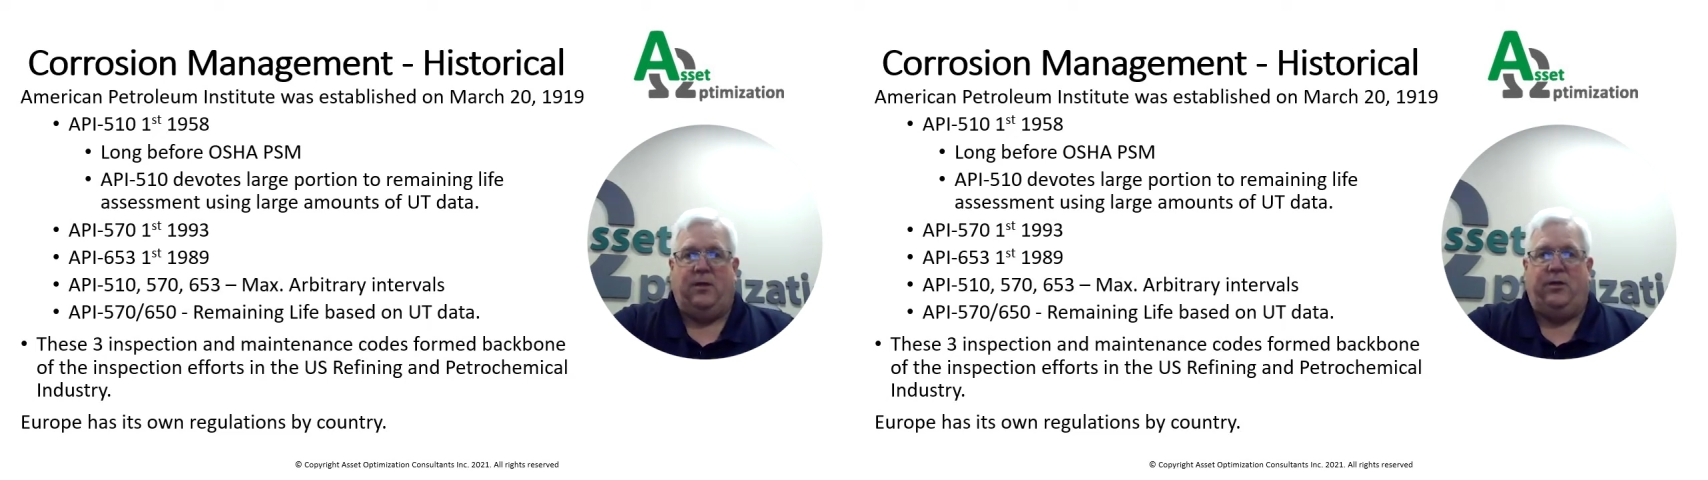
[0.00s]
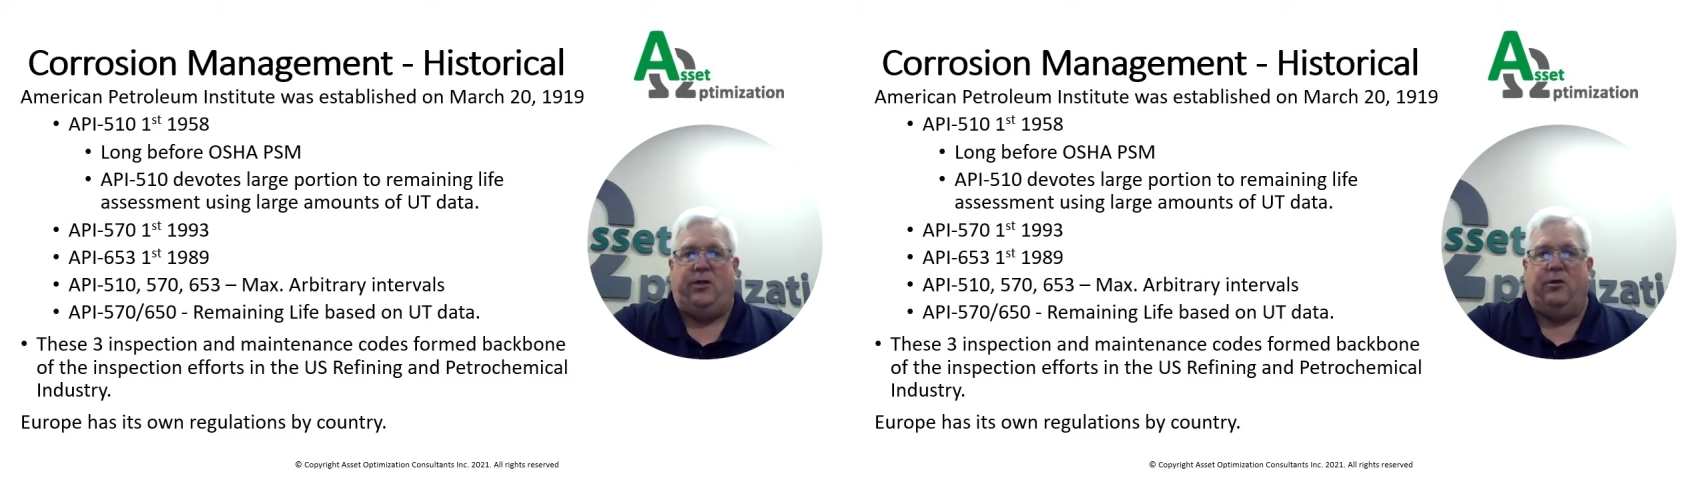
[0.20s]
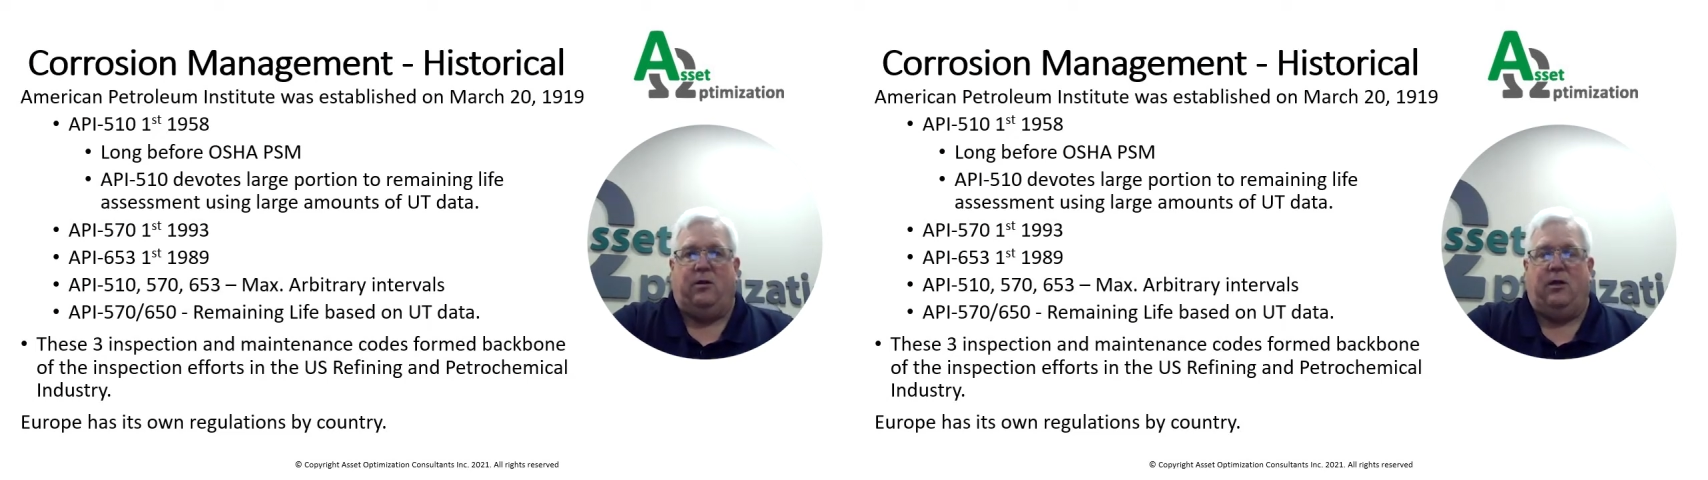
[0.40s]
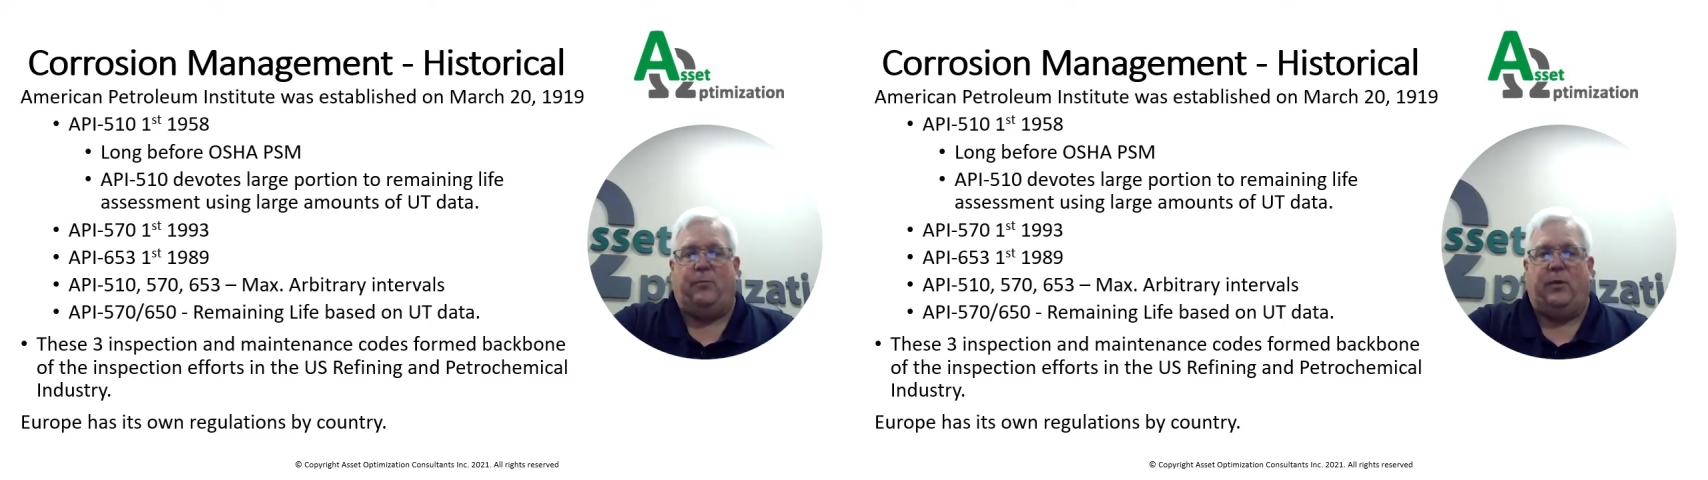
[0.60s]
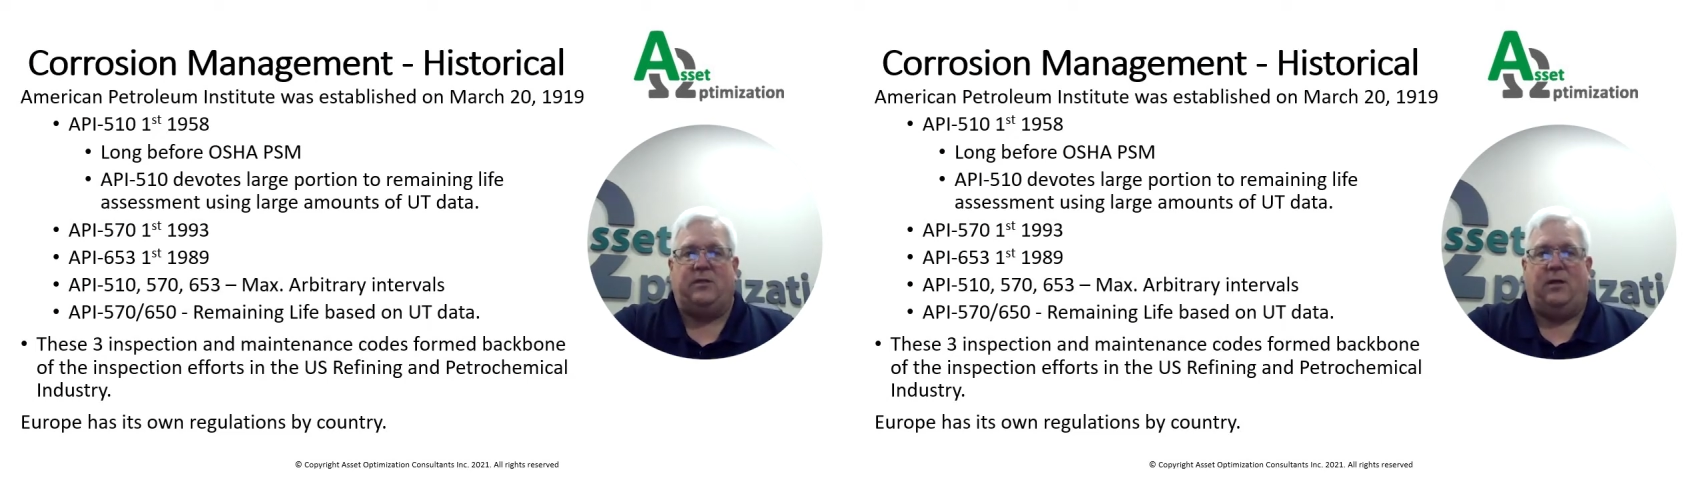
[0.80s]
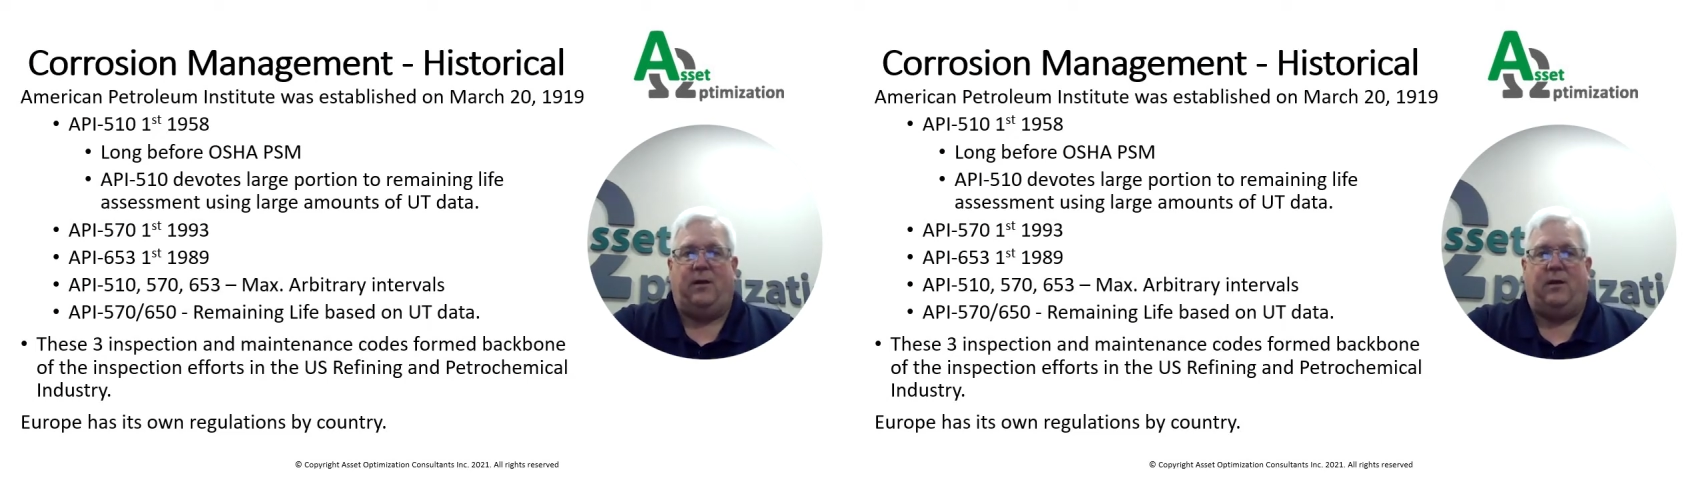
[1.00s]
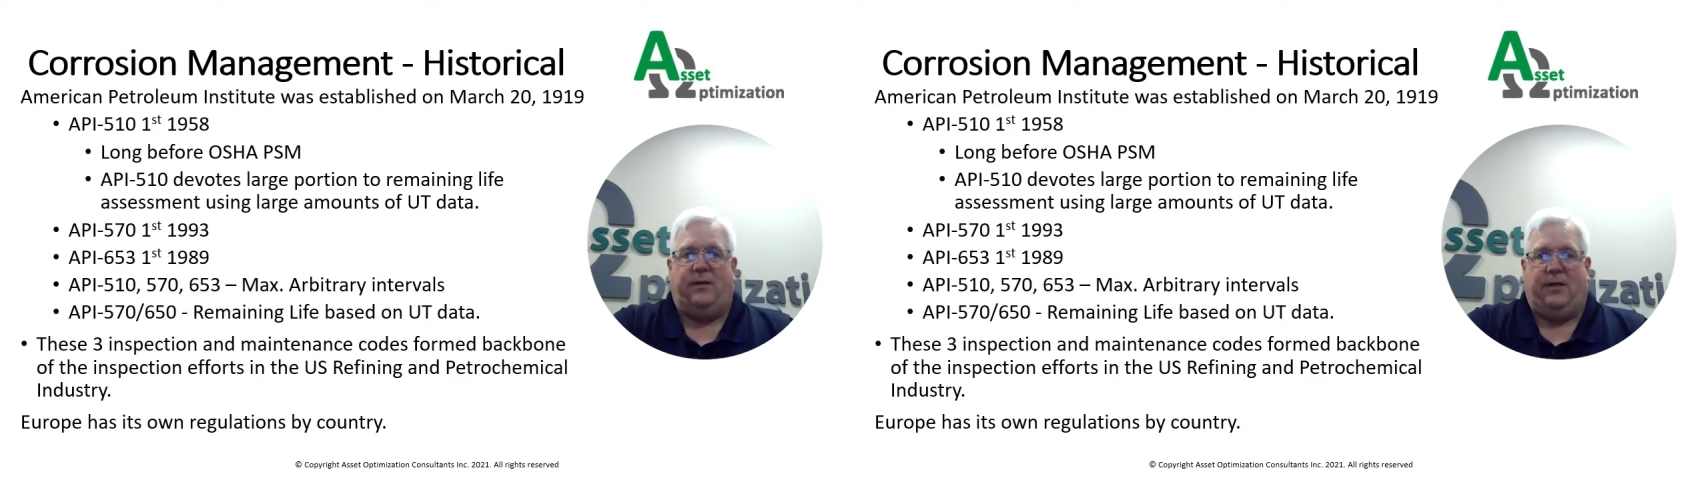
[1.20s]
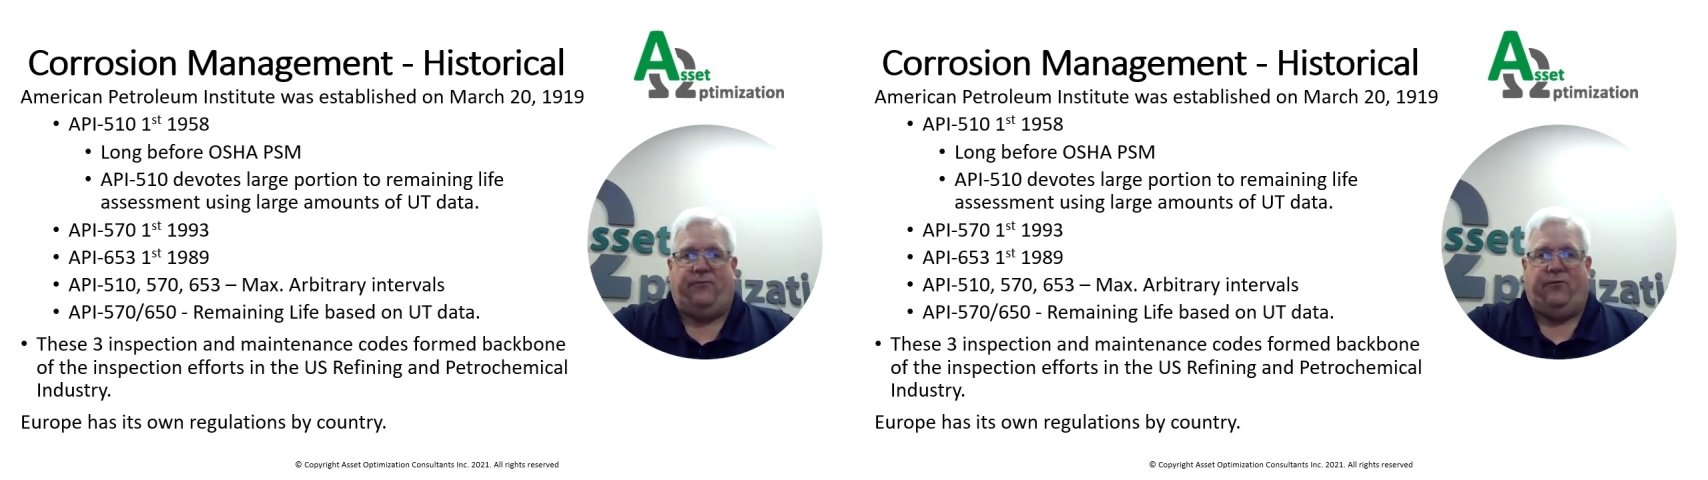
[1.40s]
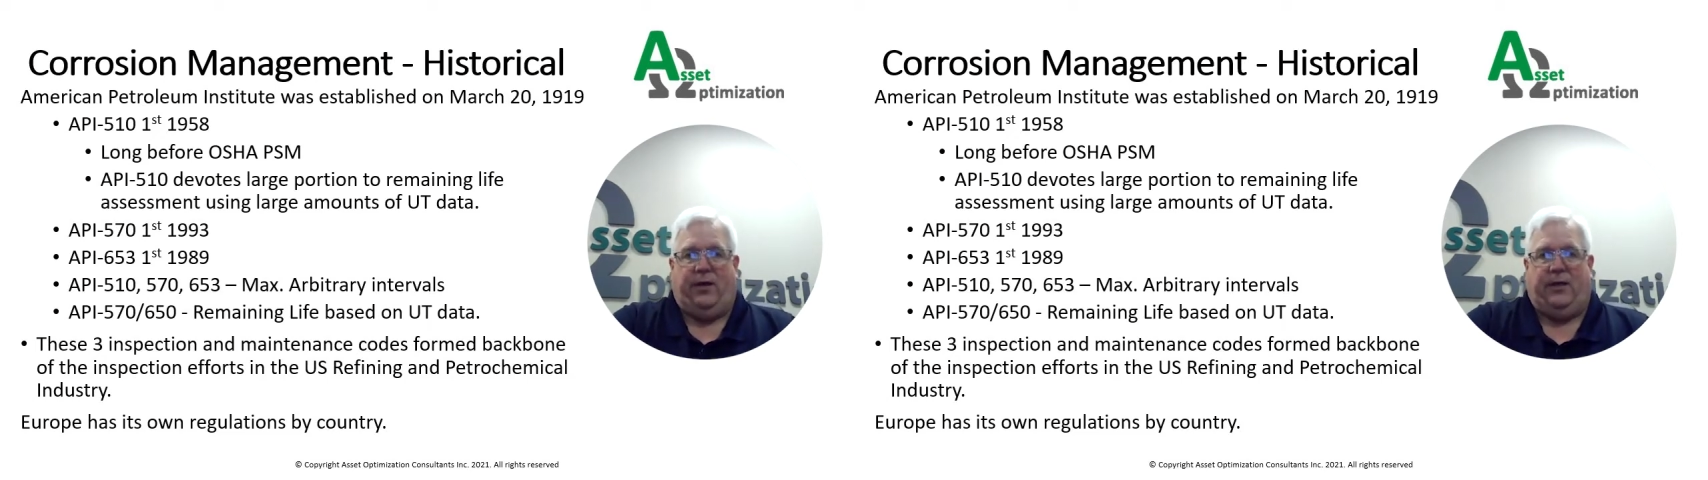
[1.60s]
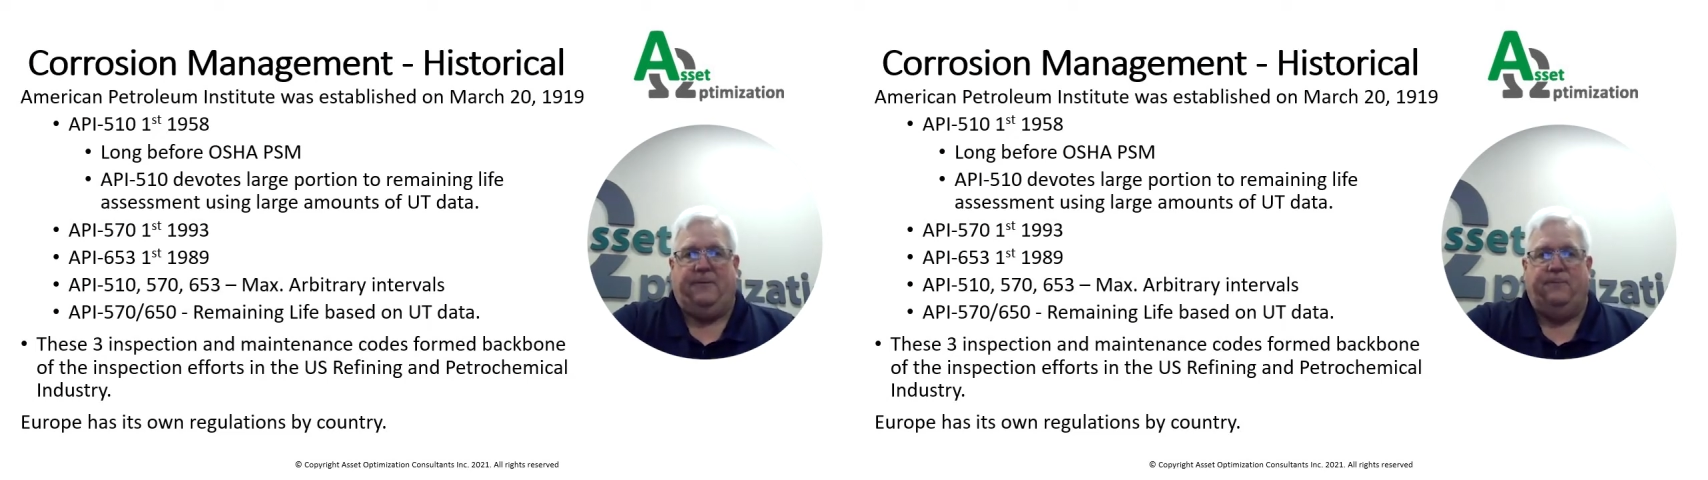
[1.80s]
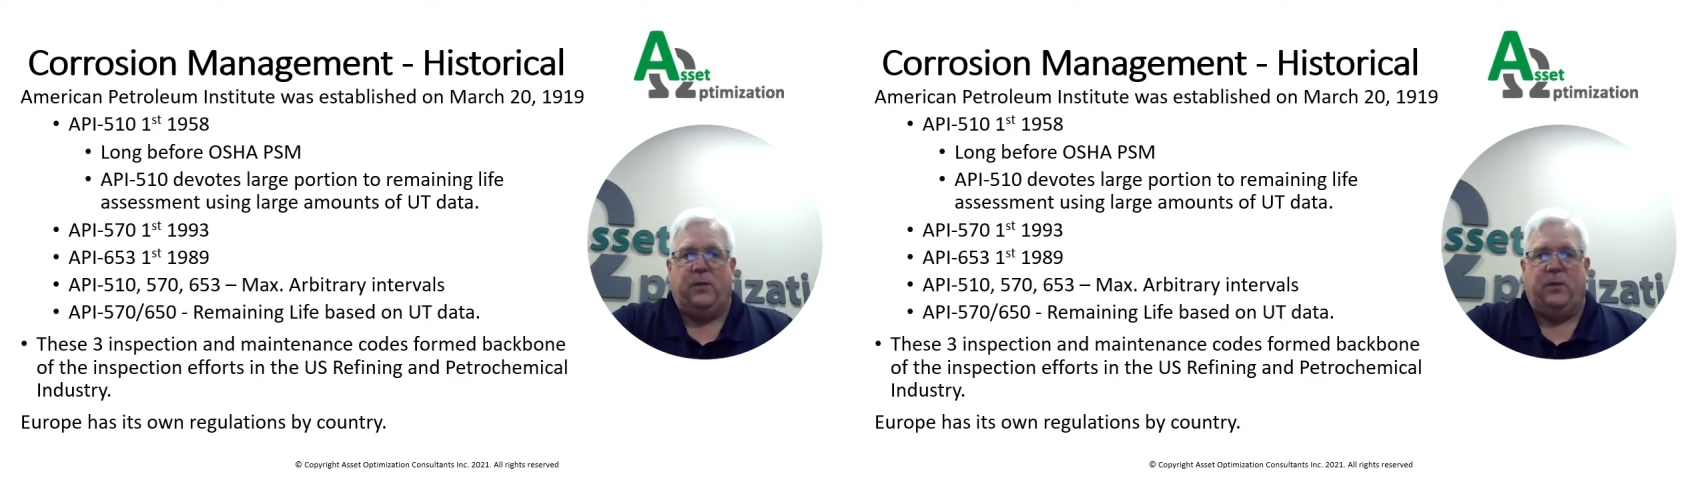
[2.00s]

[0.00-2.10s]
Europe is a little different.